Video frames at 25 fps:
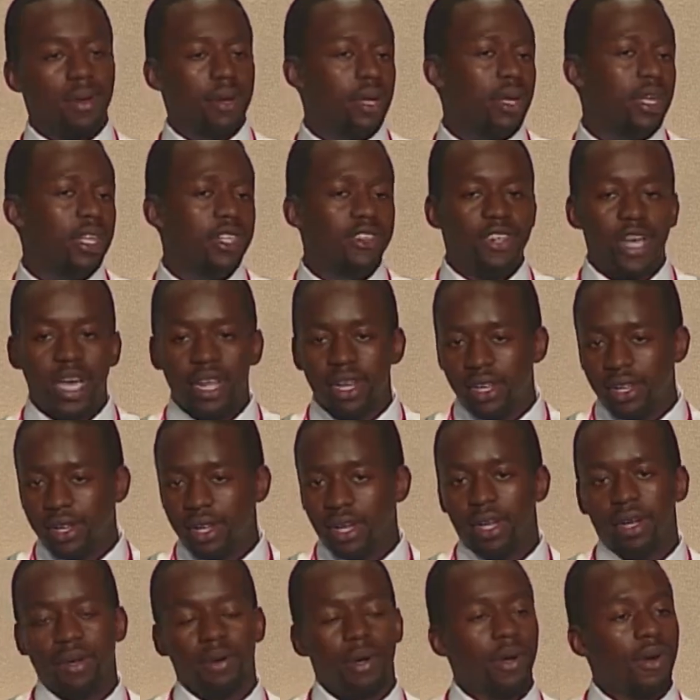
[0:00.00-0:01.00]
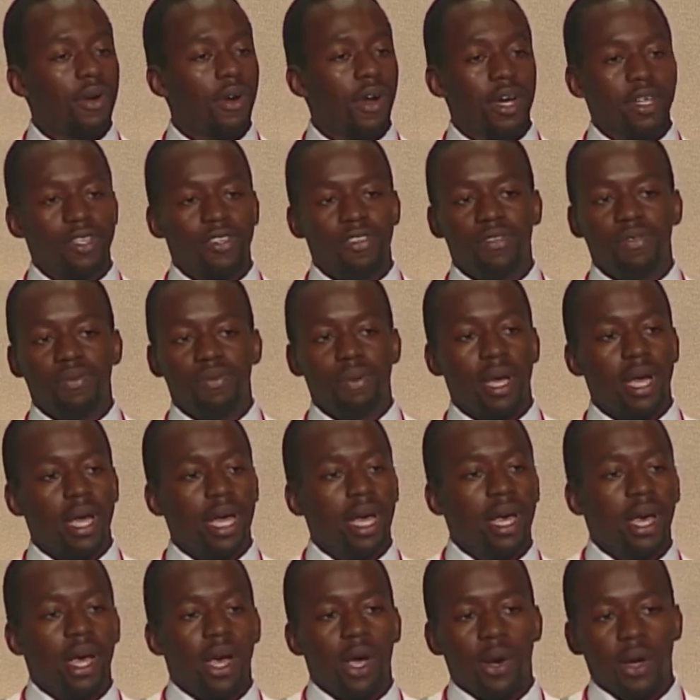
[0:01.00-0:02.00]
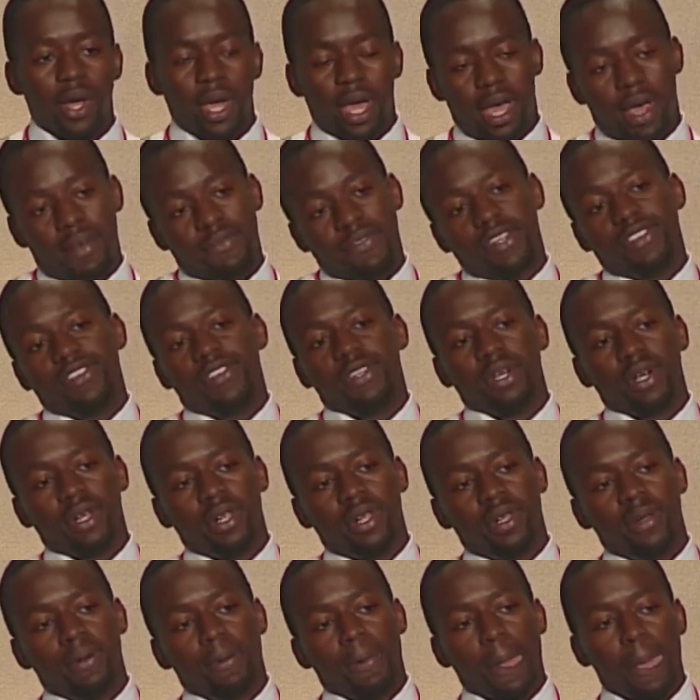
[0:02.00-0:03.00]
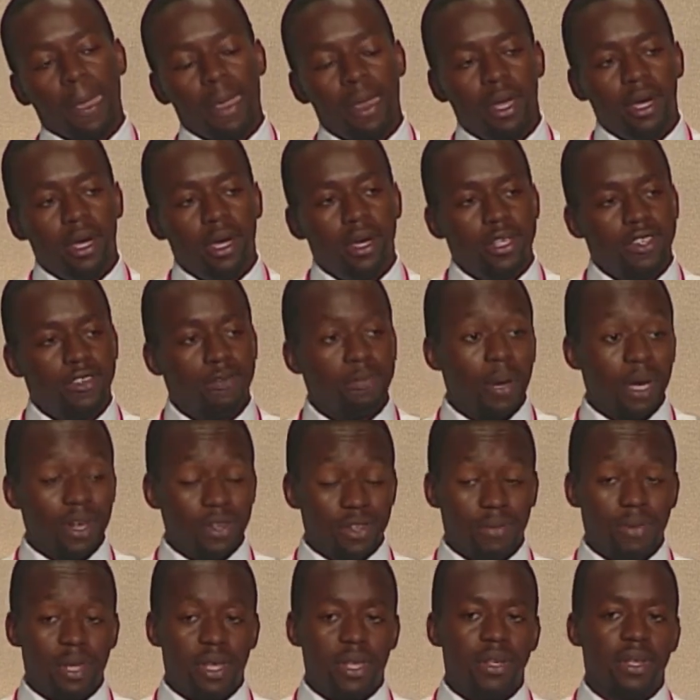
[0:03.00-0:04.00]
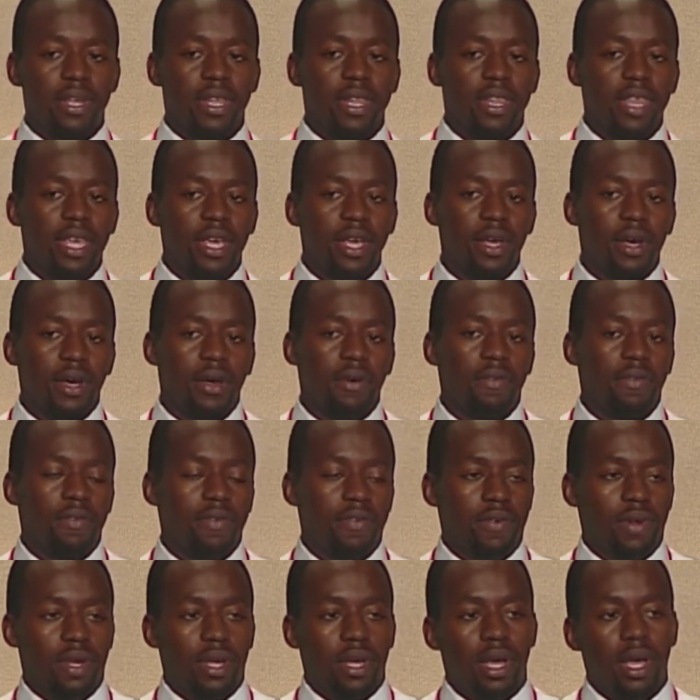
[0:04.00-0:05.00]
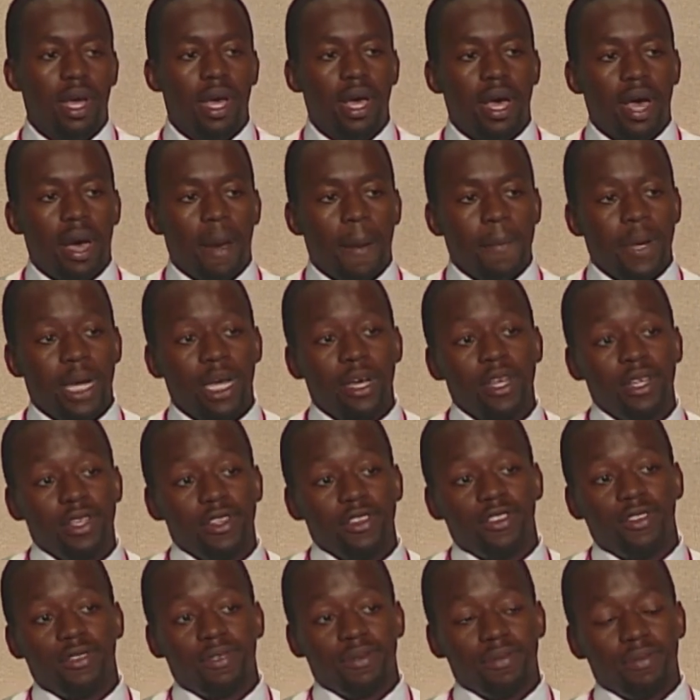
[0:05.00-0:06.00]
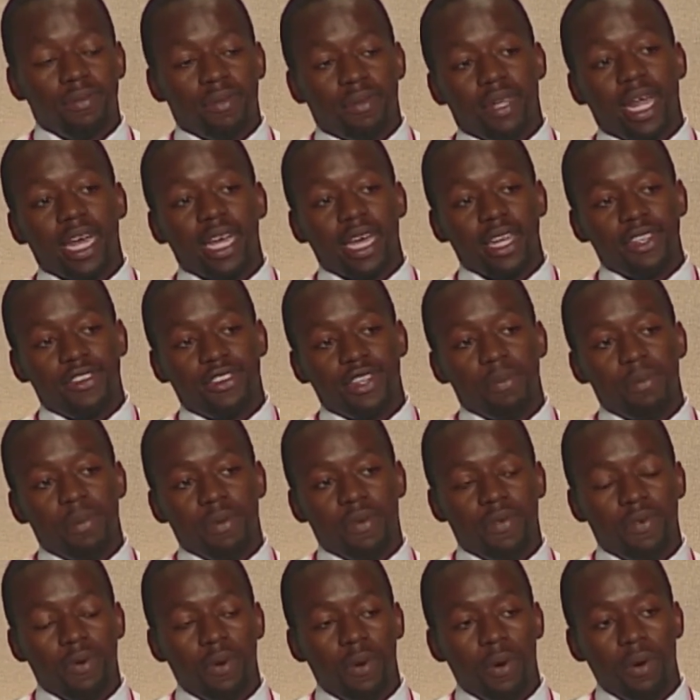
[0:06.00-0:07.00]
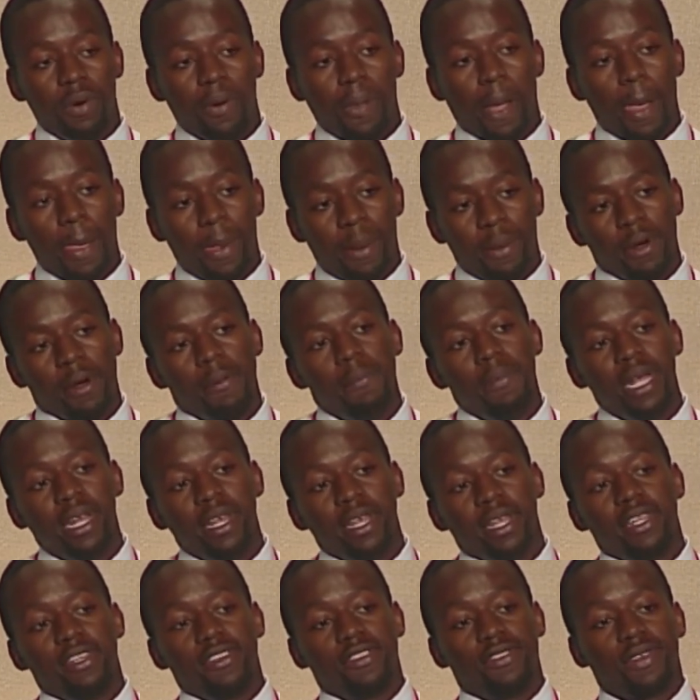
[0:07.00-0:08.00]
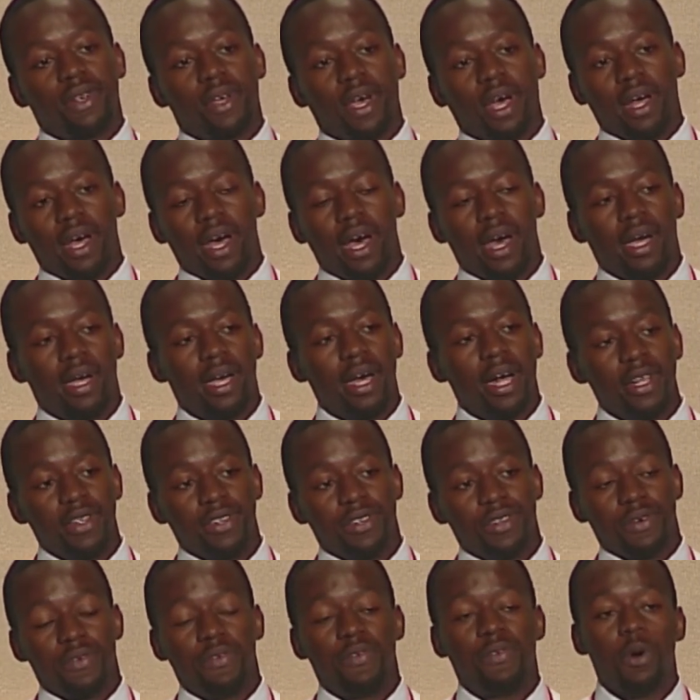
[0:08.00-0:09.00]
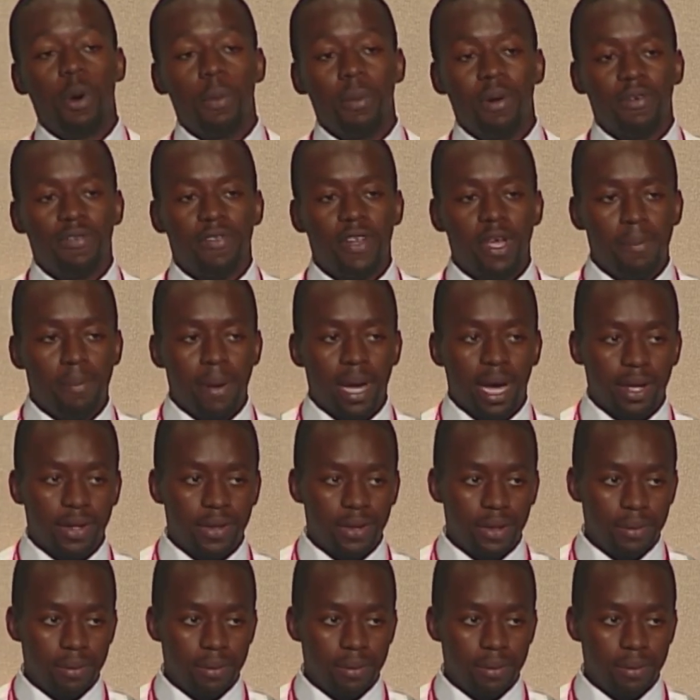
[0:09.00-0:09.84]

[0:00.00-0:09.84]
gender, across every single spectrum that you can think of. Because, like I said before, media and culture form a feedback loop.